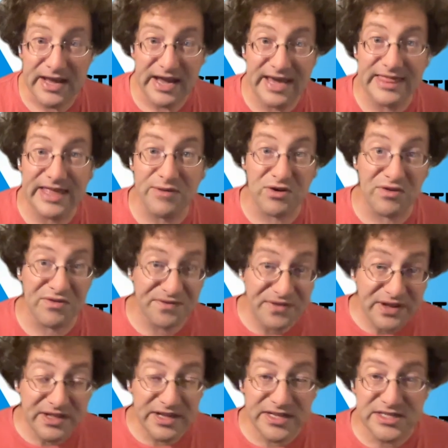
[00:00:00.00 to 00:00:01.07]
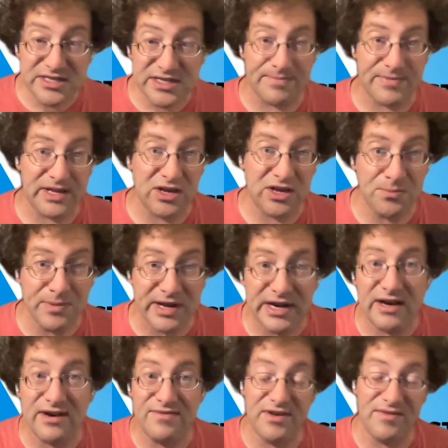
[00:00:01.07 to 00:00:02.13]
and they will fill in something you may
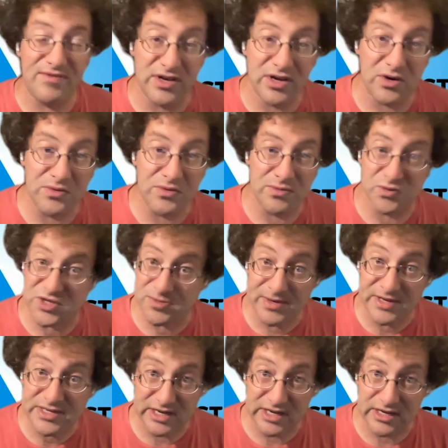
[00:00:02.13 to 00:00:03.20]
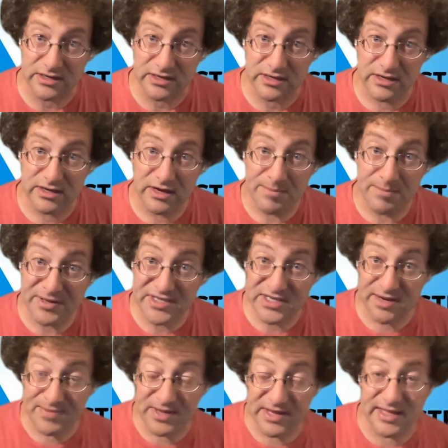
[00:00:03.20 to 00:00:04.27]
not have even known was missing but
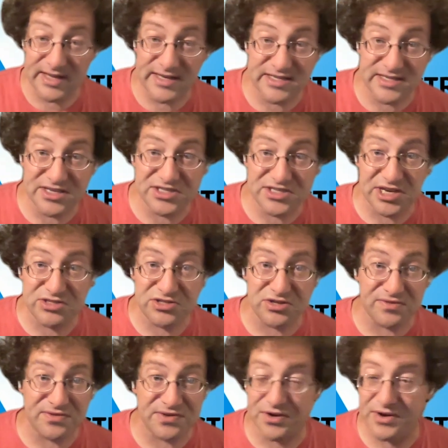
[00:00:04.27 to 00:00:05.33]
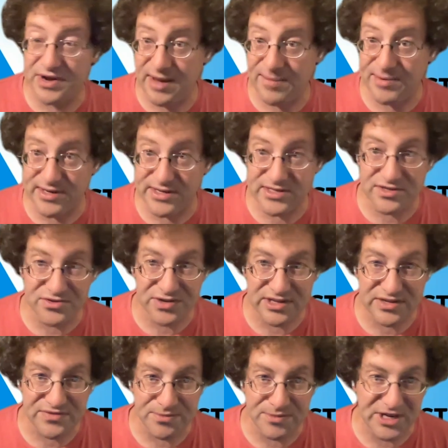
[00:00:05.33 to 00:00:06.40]
something that is essential for your happiness and
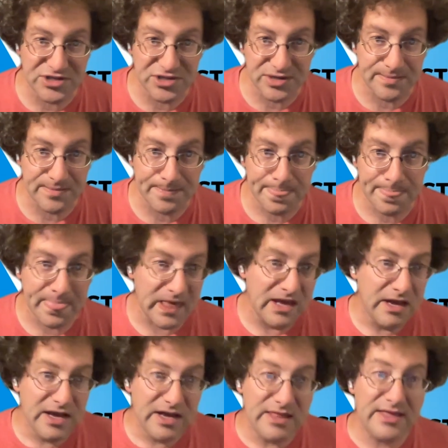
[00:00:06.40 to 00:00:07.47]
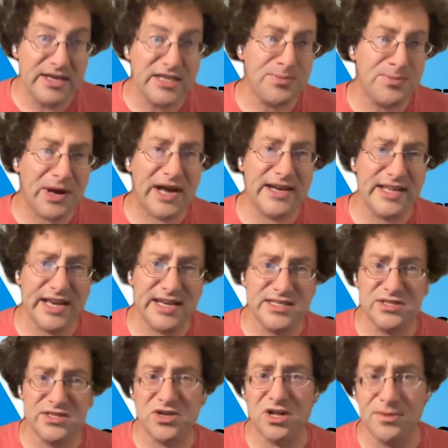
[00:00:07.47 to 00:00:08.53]
transformation. This podcast
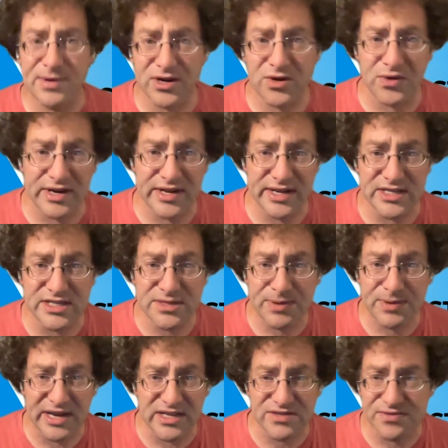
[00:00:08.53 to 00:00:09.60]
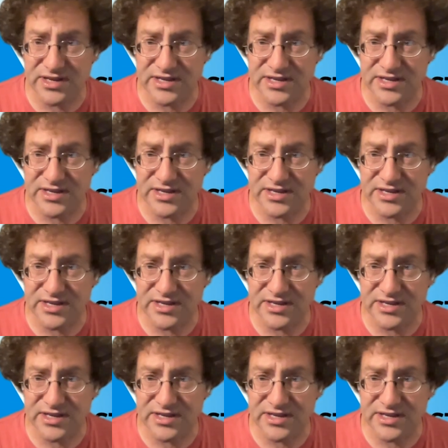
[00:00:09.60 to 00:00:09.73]
is all about creating a space for